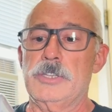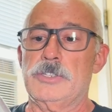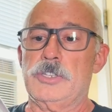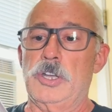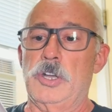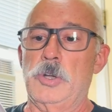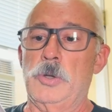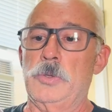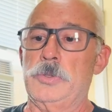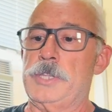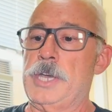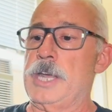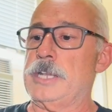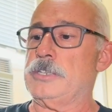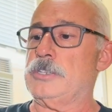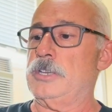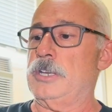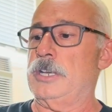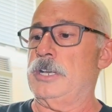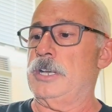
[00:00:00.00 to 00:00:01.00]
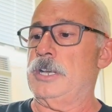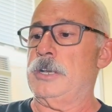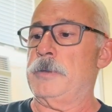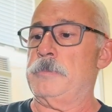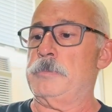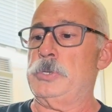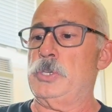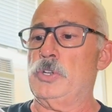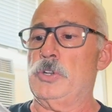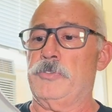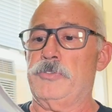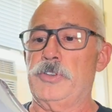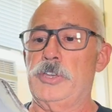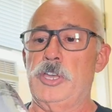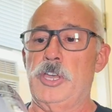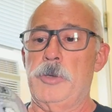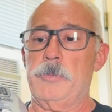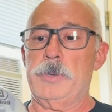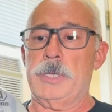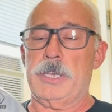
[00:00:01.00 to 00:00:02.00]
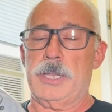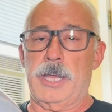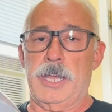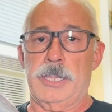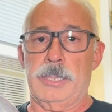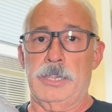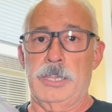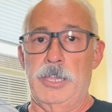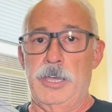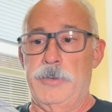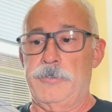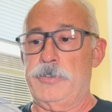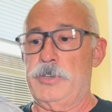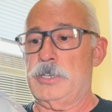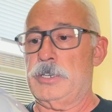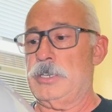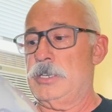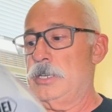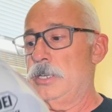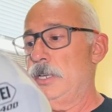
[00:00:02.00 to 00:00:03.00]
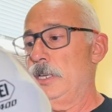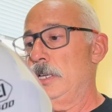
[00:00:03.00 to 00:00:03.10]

So that's a, a beautiful helmet. I love it.